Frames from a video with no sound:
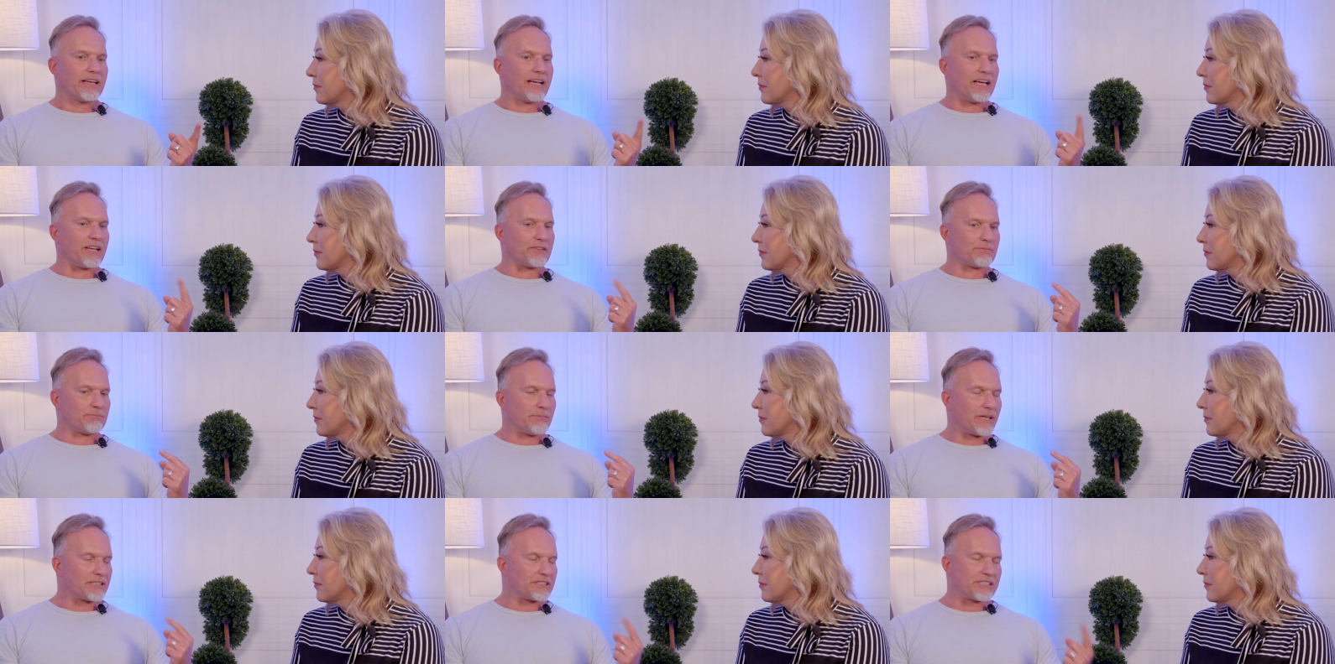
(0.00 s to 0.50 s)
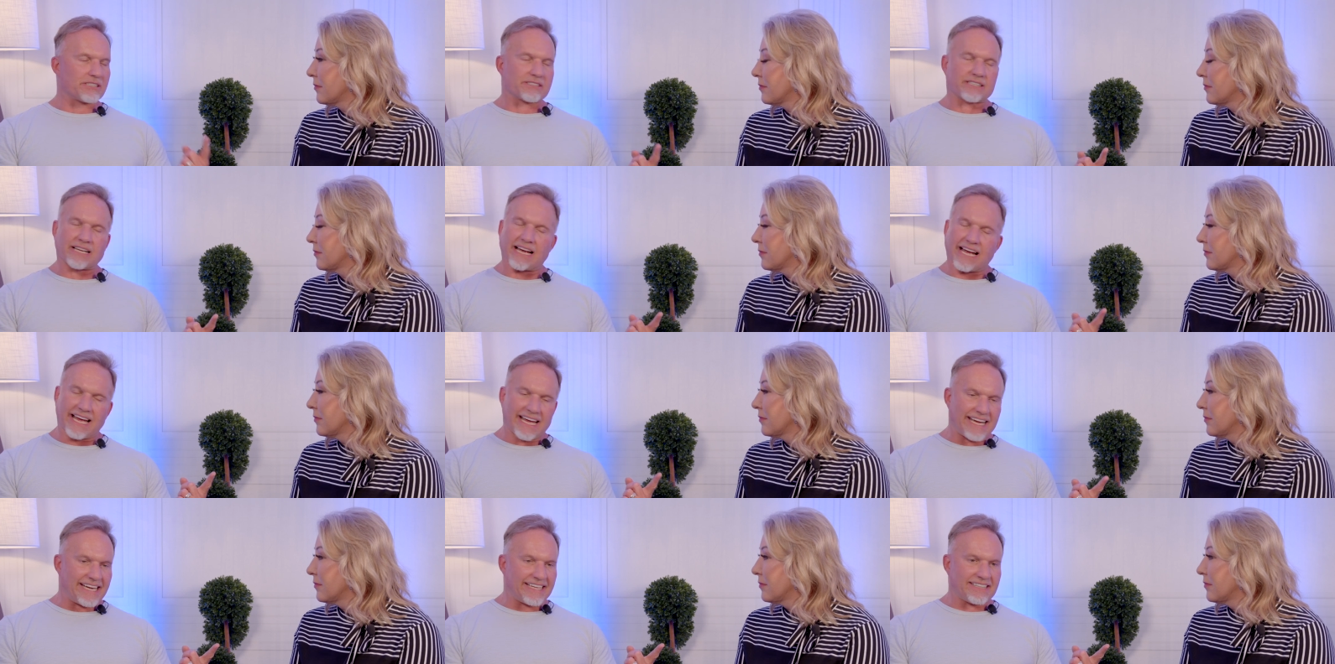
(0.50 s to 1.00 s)
Speaker 1: as much as
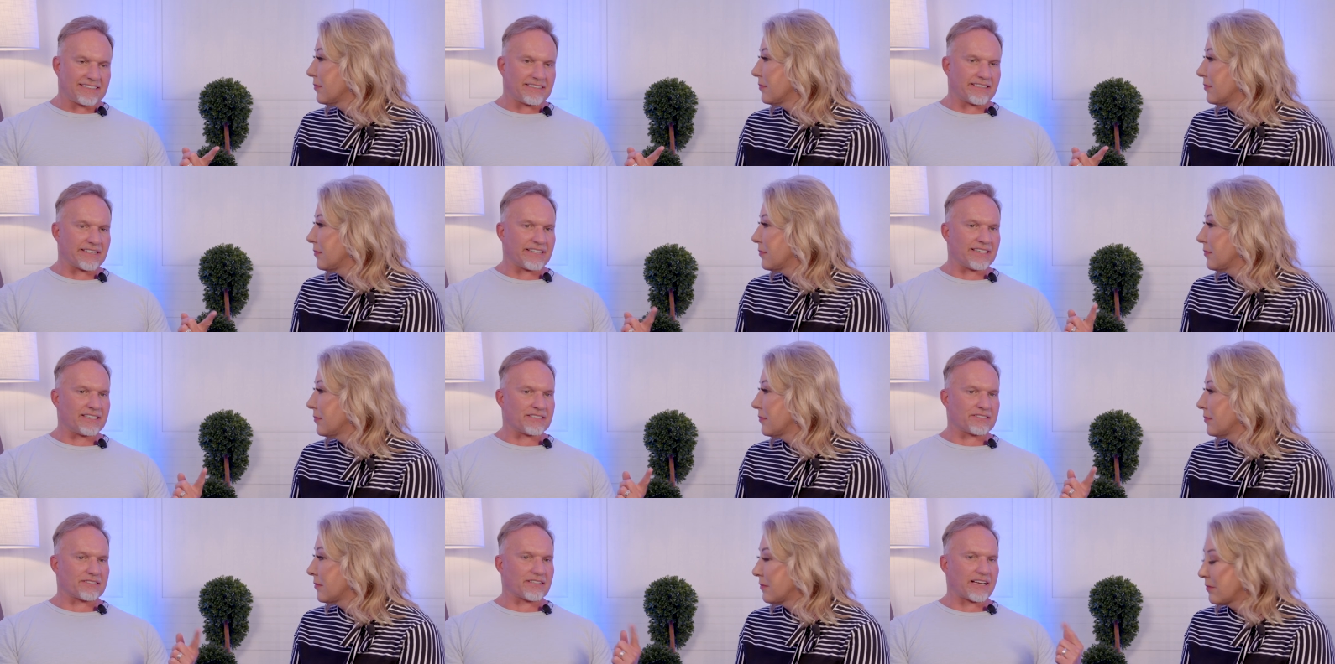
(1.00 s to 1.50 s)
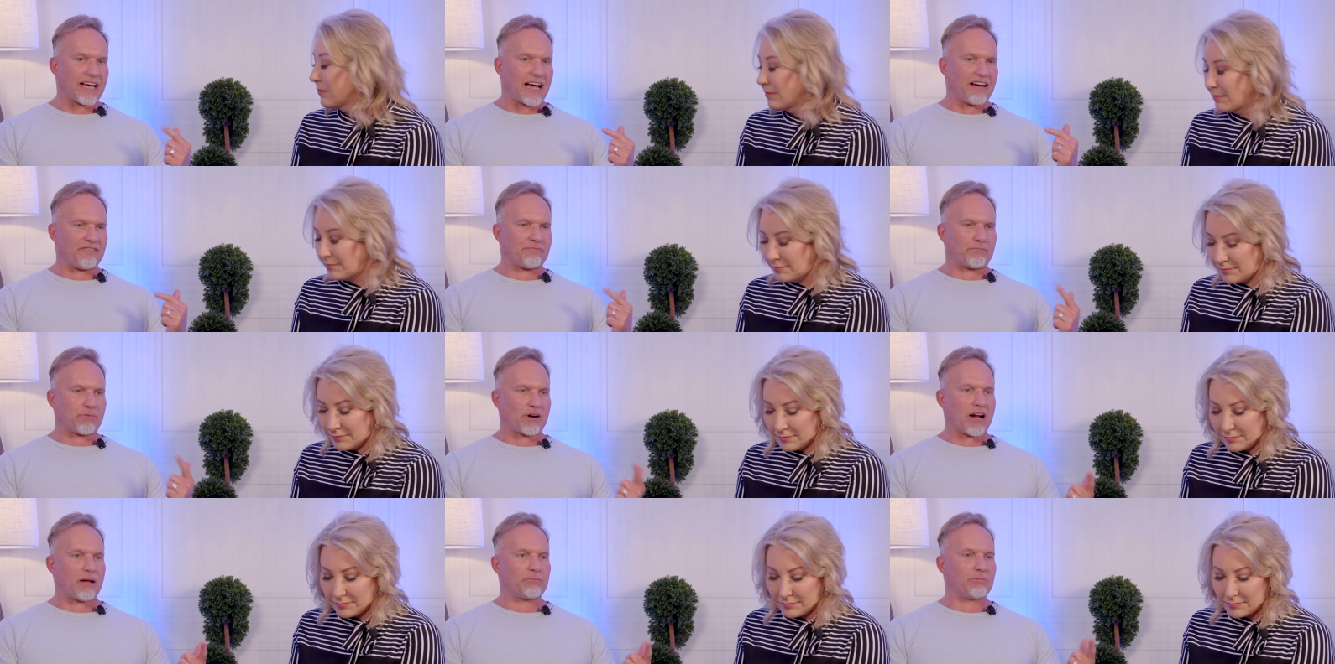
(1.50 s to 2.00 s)
I hate this,
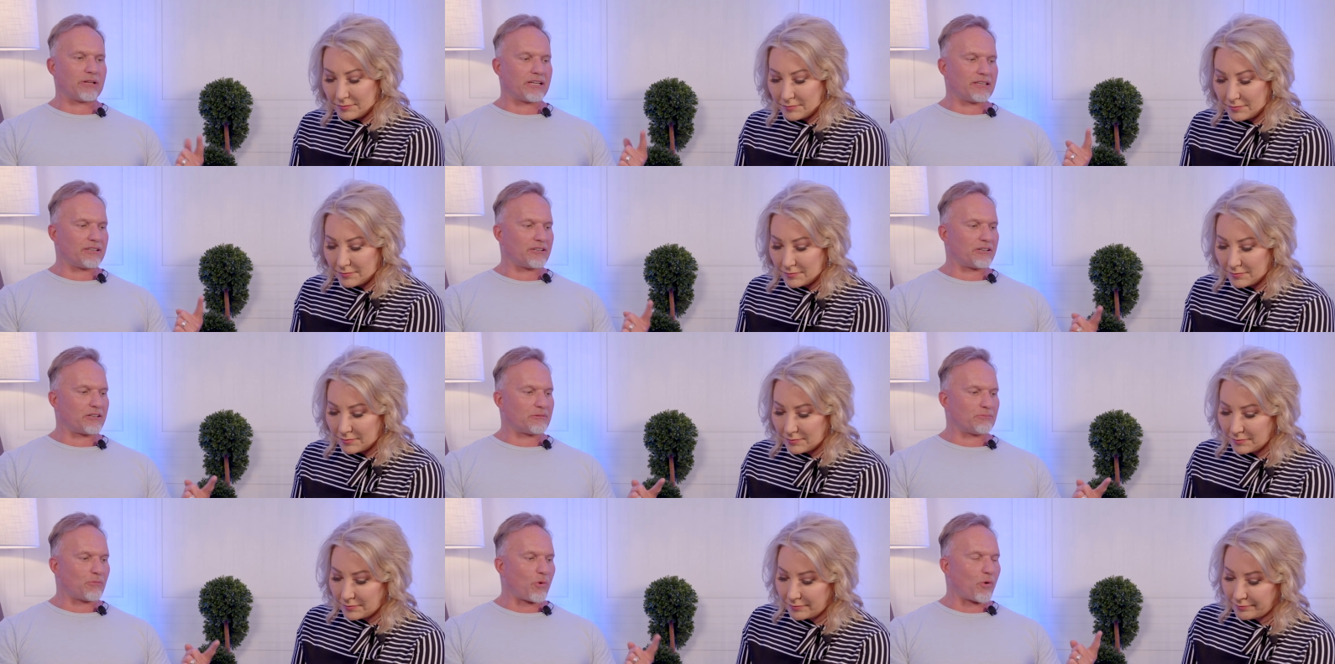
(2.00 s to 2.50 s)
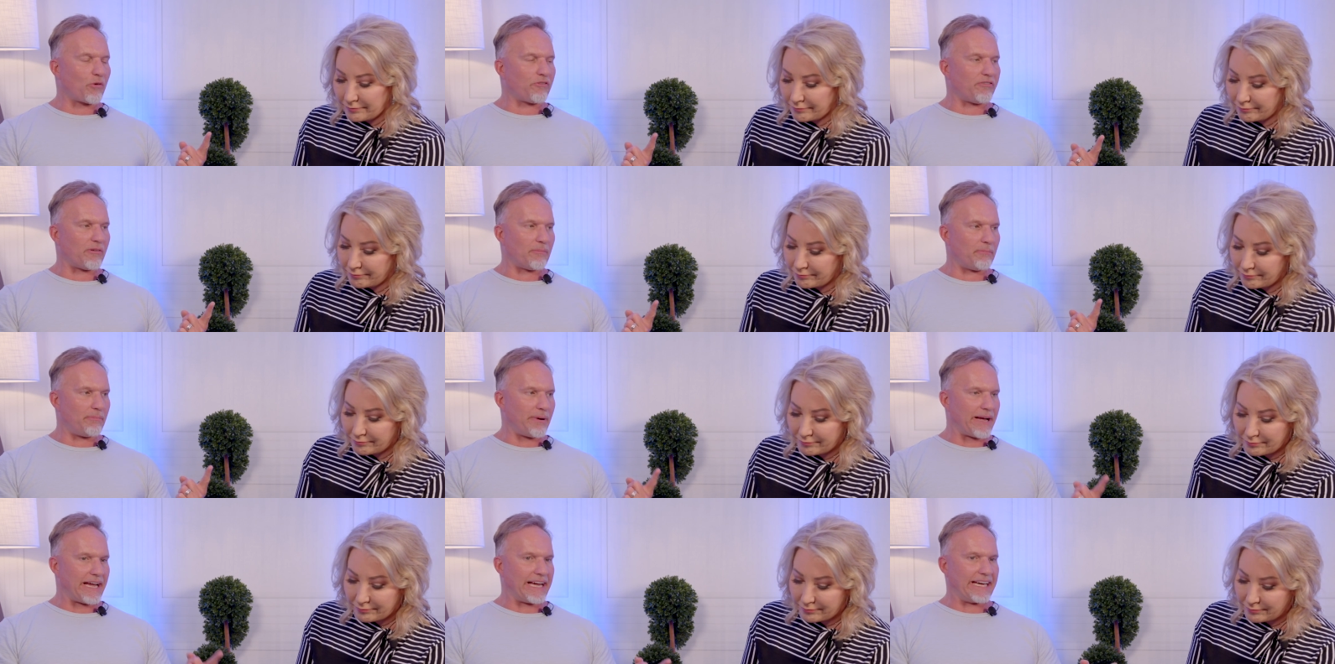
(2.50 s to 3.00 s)
I've probably learned more mm.
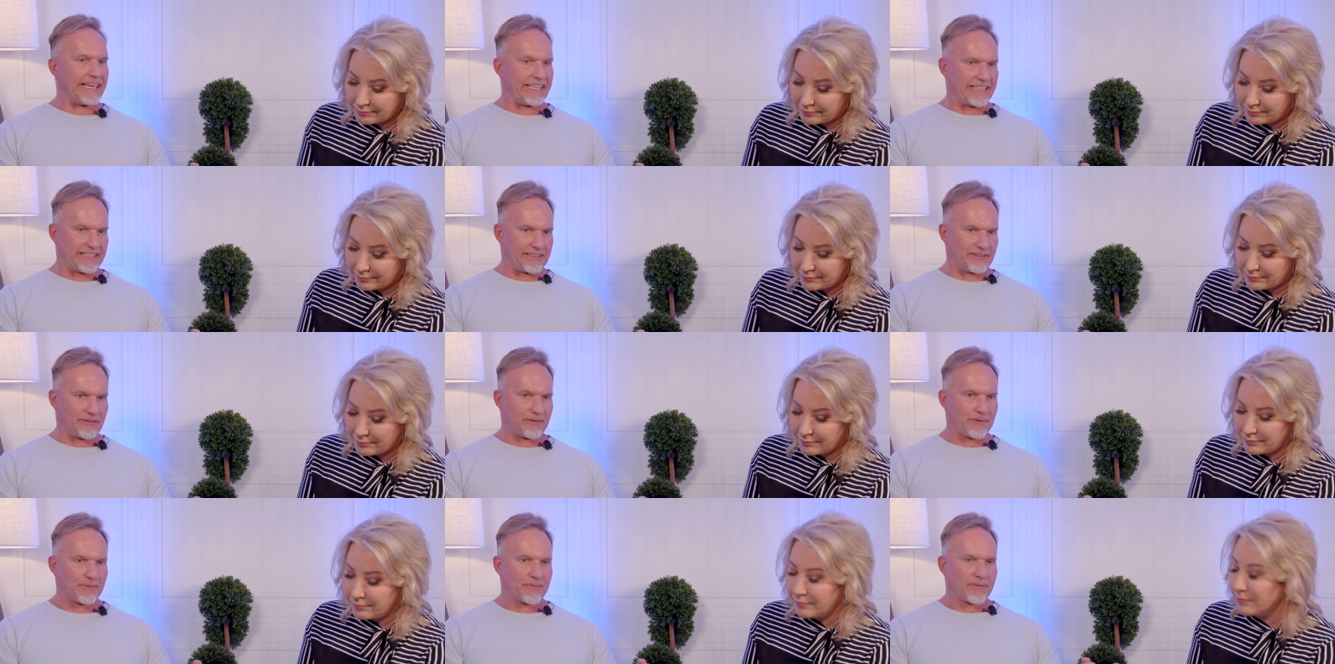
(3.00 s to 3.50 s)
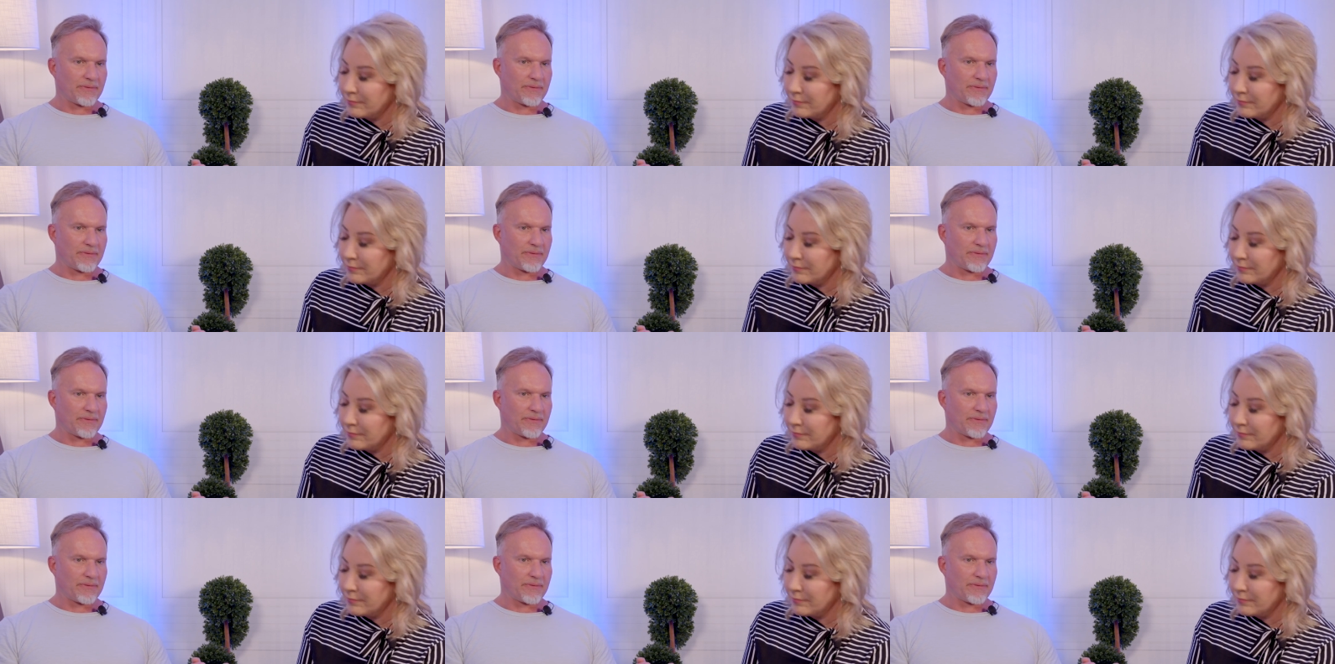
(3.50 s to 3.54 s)
from pain